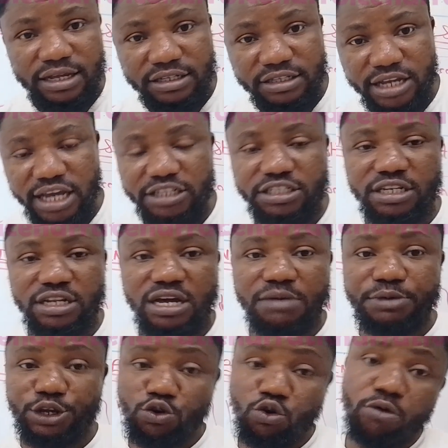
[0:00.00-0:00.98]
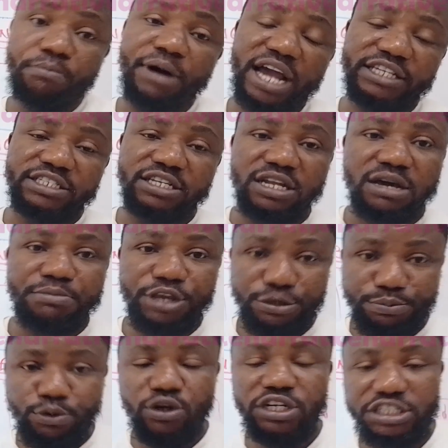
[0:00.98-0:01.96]
disyllabic or
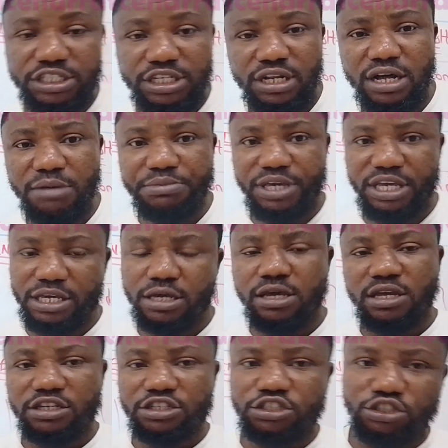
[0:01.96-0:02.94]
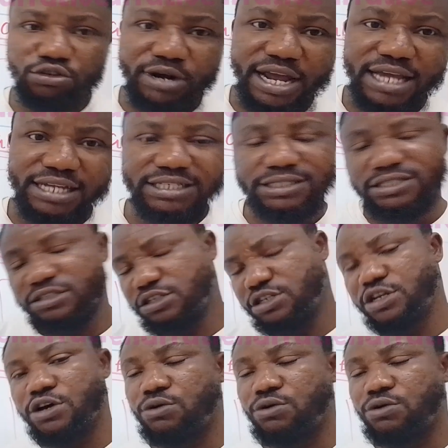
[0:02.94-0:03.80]
bisyllabic, polysyllabic, stress.